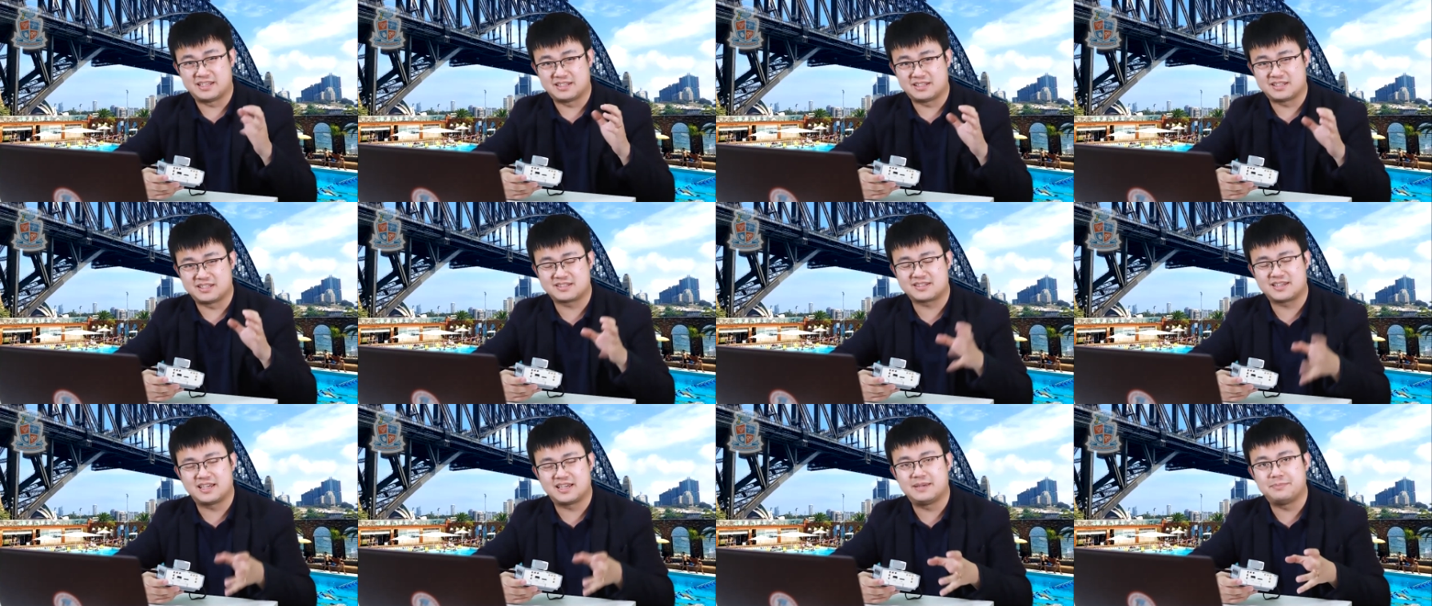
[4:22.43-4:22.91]
and
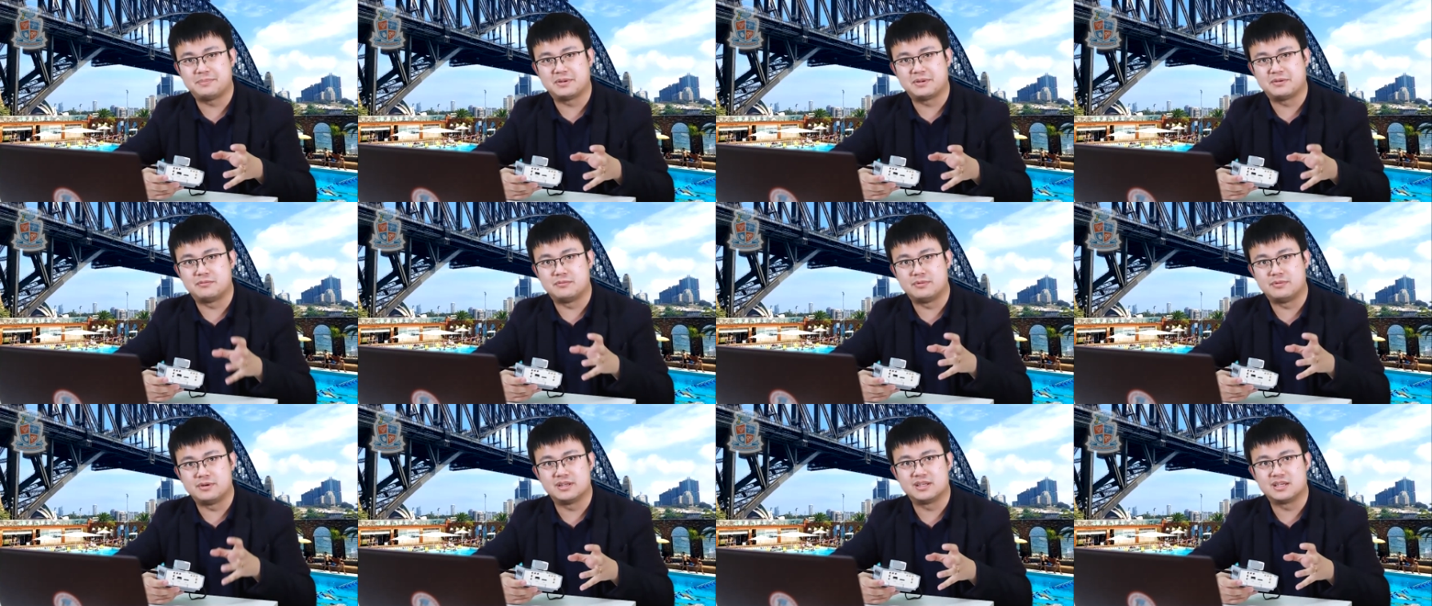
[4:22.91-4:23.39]
just keep it
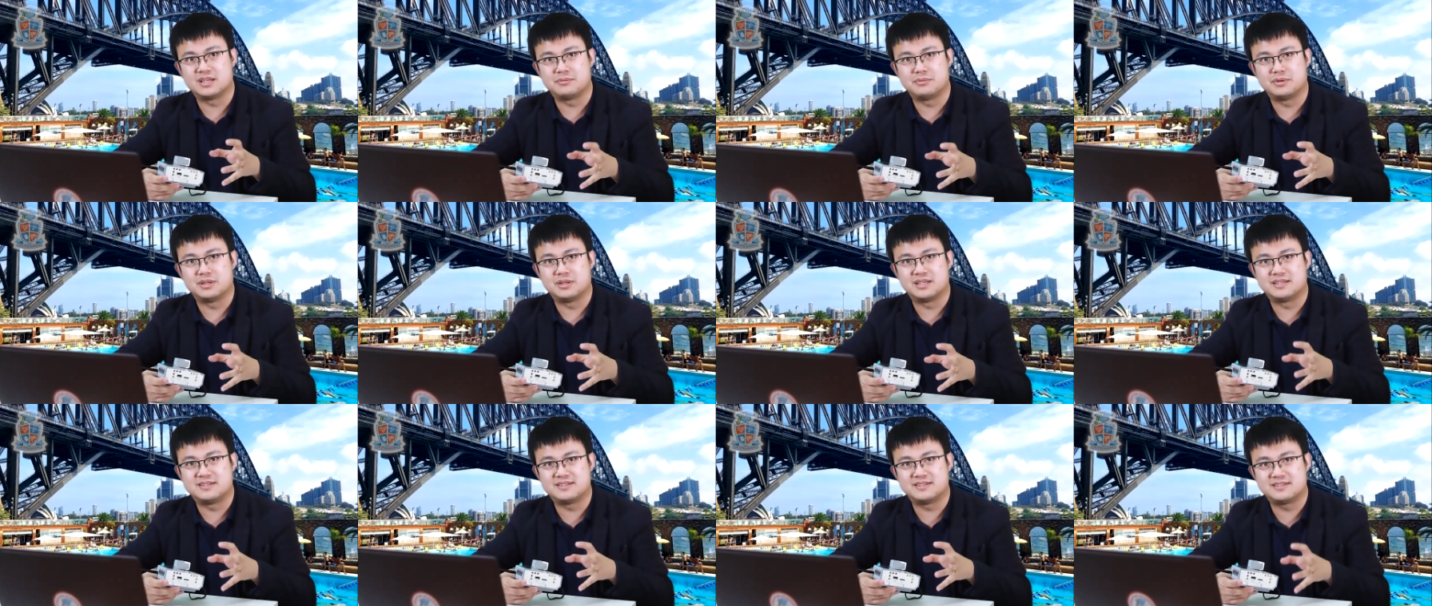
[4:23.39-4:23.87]
really,
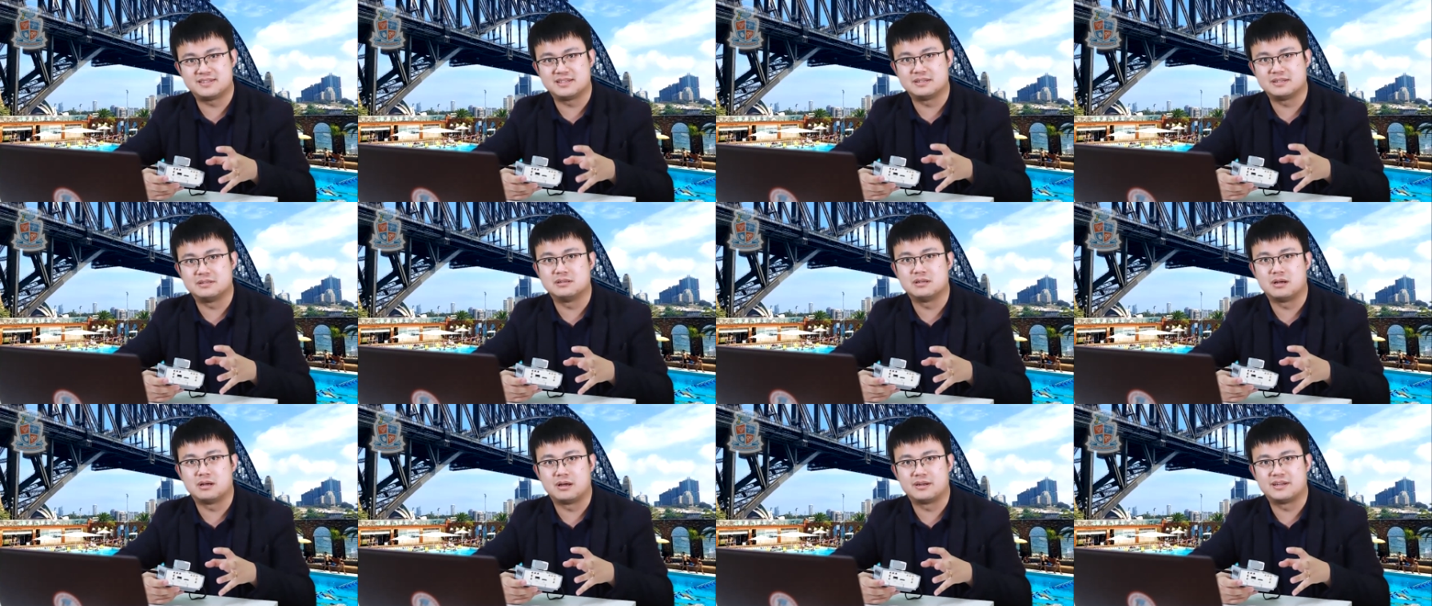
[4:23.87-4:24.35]
really
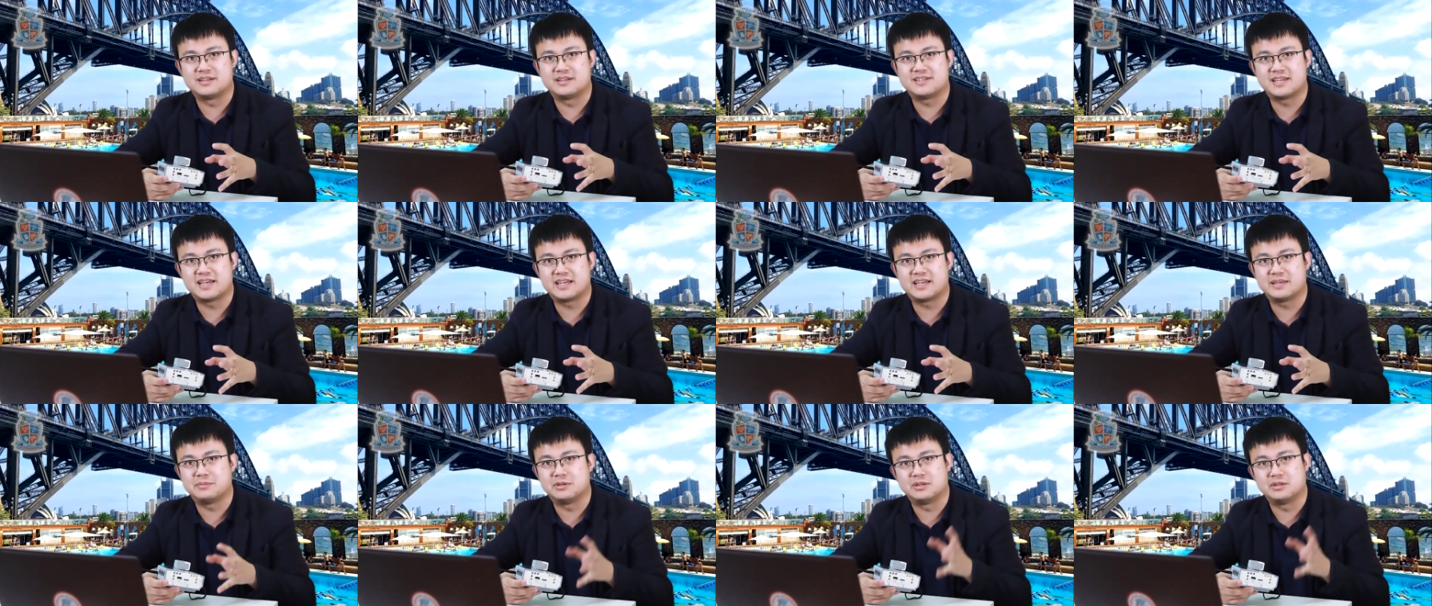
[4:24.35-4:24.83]
still on a
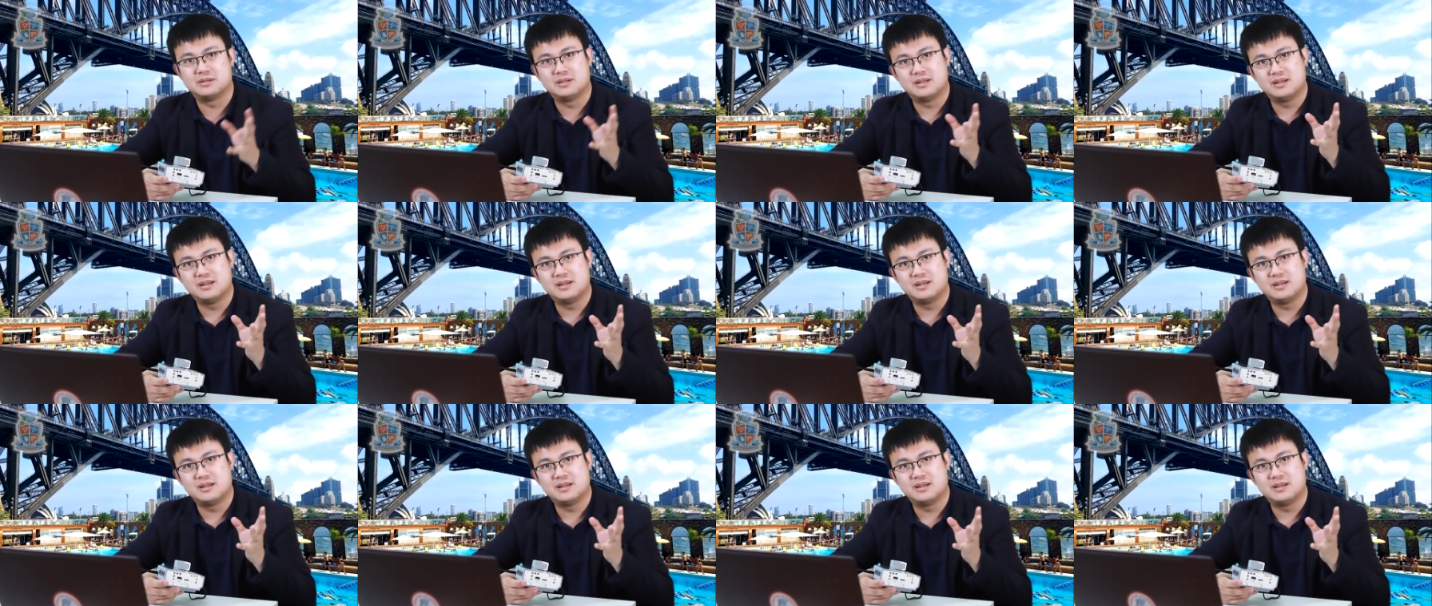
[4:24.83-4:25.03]
table.